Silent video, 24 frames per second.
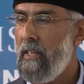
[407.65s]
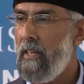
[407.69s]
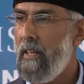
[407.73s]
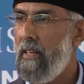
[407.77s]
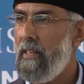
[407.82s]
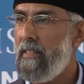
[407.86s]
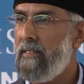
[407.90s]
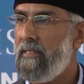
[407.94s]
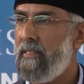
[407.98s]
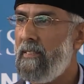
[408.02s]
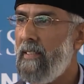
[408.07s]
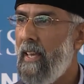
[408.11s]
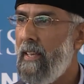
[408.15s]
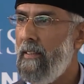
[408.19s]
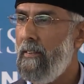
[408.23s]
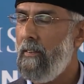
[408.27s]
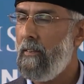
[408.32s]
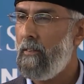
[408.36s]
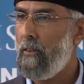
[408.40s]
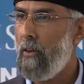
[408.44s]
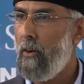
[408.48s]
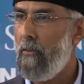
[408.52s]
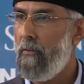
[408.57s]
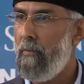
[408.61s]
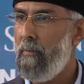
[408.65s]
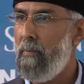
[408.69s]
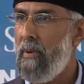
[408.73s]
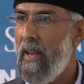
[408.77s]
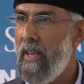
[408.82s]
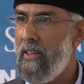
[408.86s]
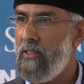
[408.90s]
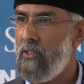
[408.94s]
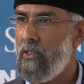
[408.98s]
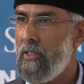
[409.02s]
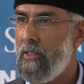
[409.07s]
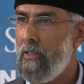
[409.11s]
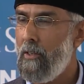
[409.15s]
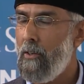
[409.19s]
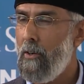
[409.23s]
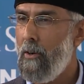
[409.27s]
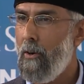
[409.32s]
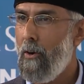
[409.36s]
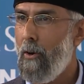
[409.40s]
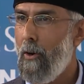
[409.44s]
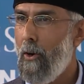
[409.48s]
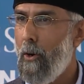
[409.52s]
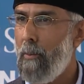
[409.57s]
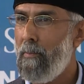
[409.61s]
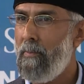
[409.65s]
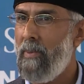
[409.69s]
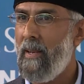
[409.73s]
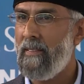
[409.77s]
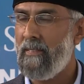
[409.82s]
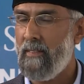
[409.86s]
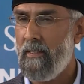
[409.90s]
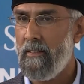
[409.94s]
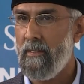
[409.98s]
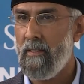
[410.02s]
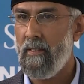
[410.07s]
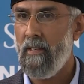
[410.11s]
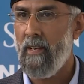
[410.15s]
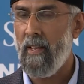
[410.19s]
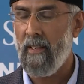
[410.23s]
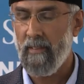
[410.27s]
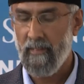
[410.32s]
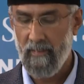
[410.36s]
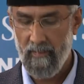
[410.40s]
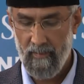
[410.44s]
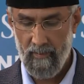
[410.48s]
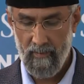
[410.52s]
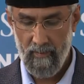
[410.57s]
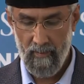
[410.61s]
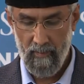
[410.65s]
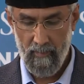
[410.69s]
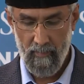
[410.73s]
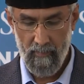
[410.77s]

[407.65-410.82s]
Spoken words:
in a sense of pleasure or pleasantness.